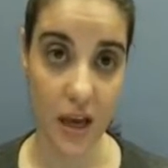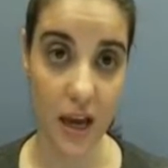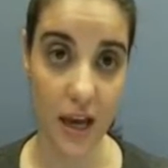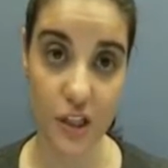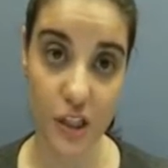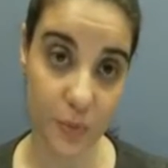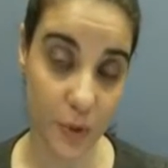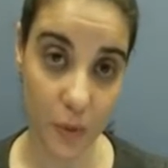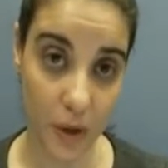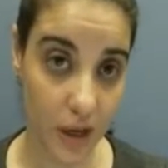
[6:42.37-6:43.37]
and just be
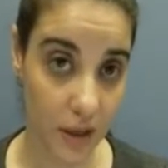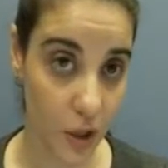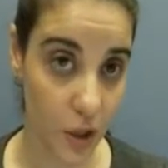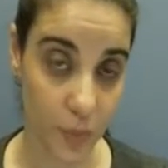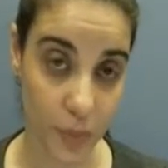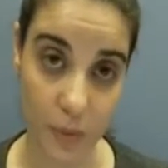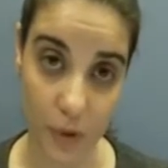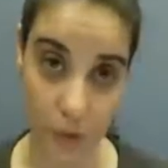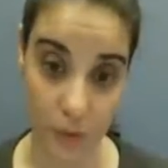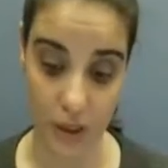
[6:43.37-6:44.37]
aware there could be
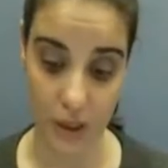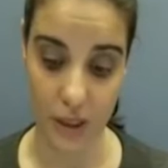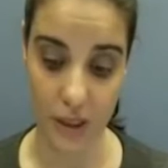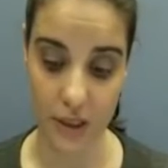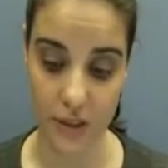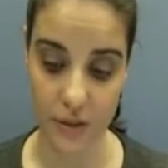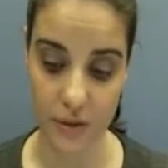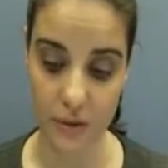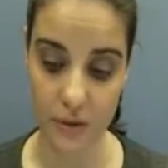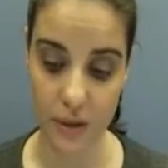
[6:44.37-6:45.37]
more than one key
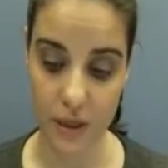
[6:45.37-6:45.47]
issue.